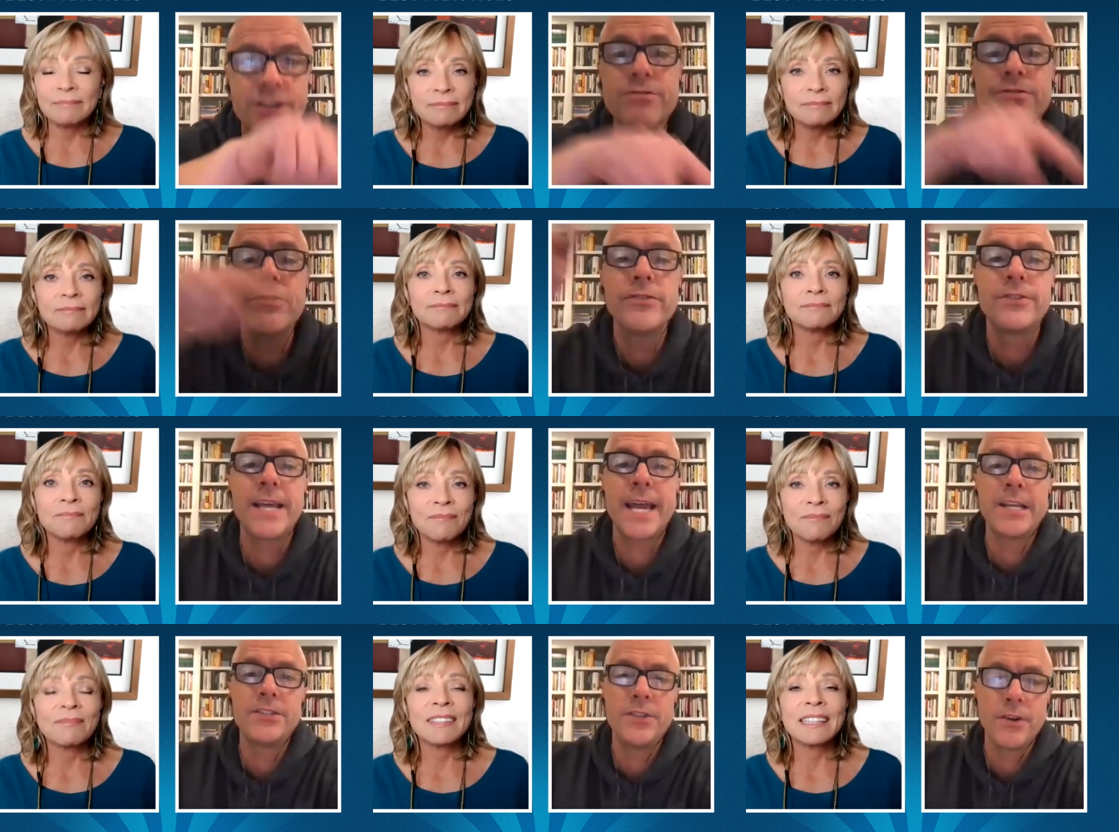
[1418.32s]
Speaker 1: you use
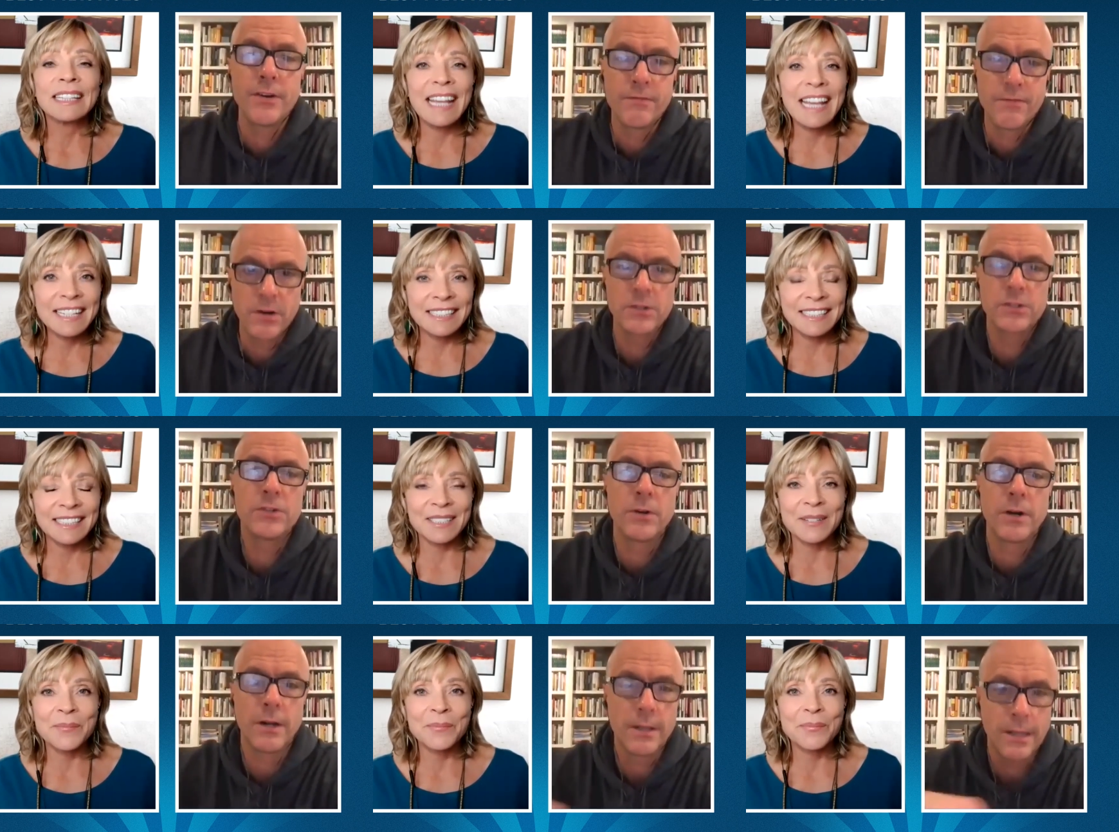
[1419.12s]
that as your yes.
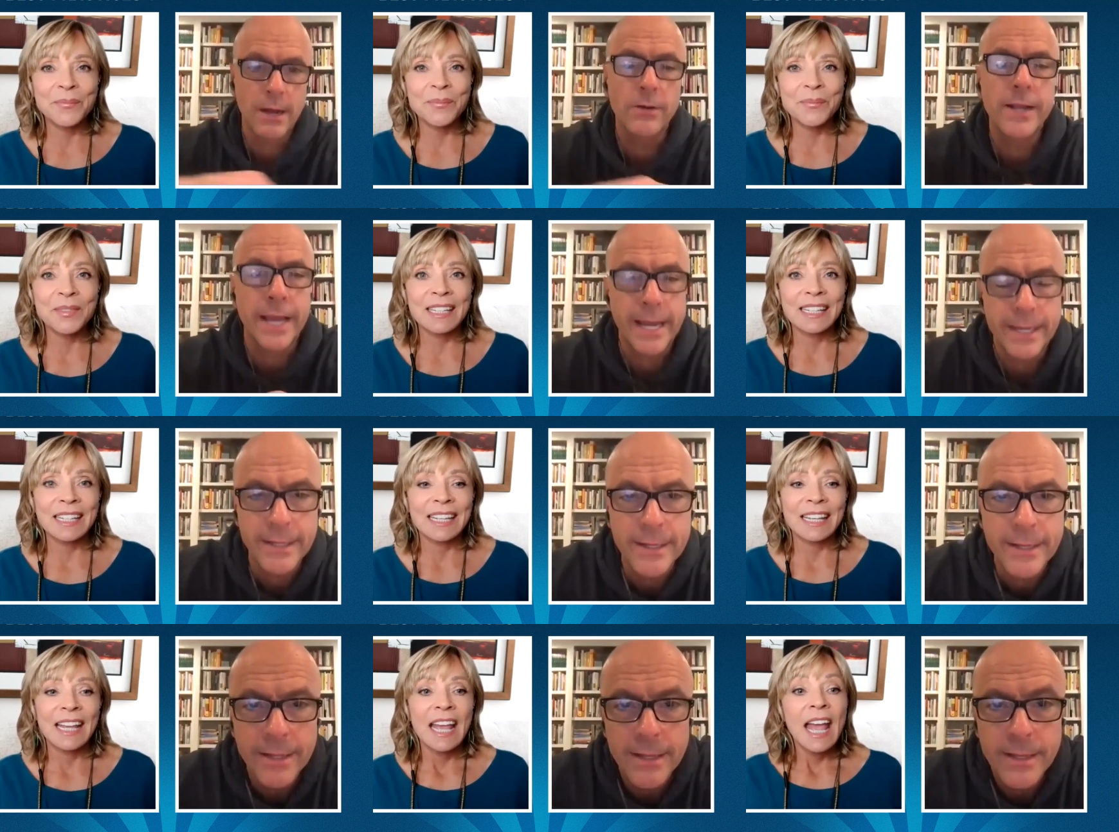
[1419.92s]
virtual. Okay.
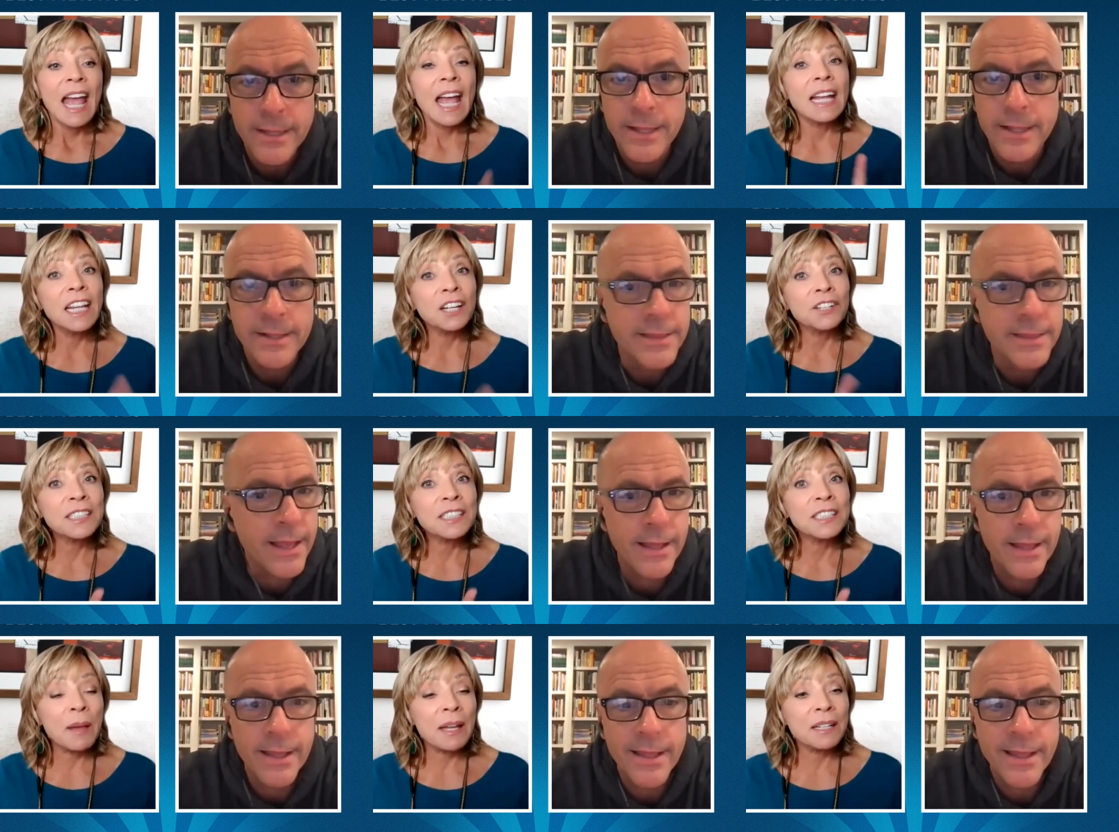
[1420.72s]
Speaker 2: And
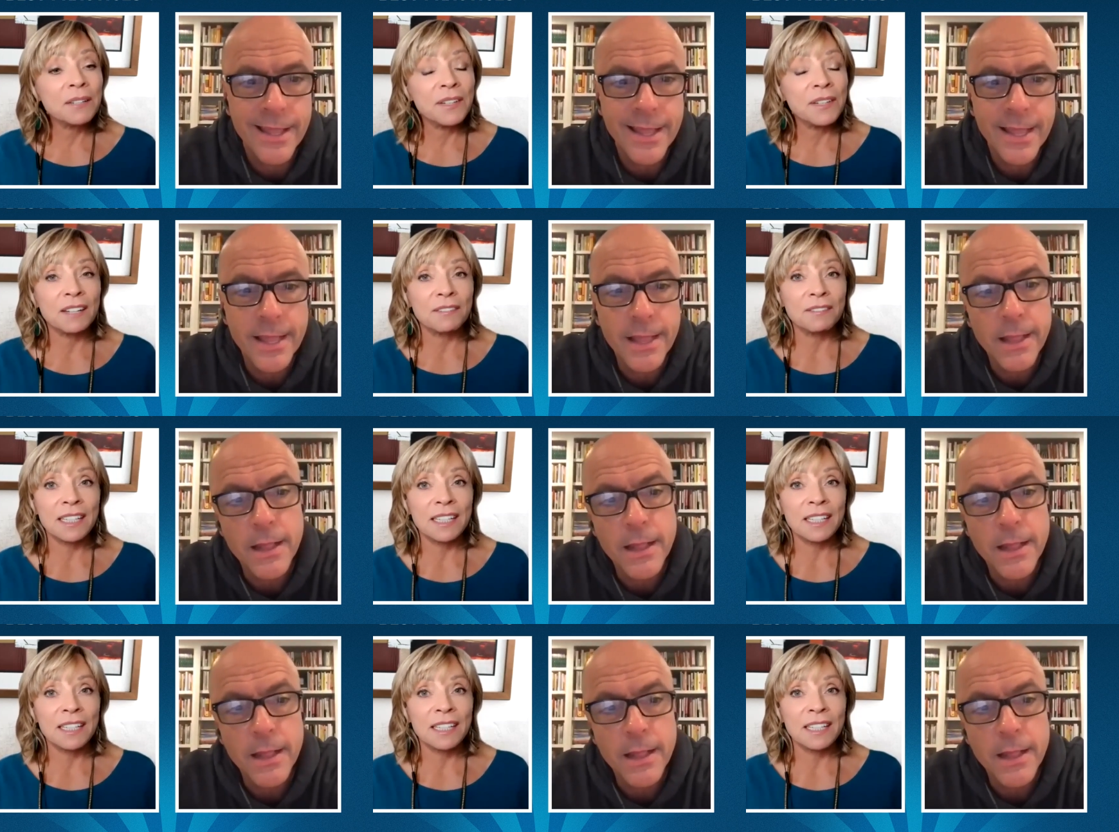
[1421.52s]
here's the benefit of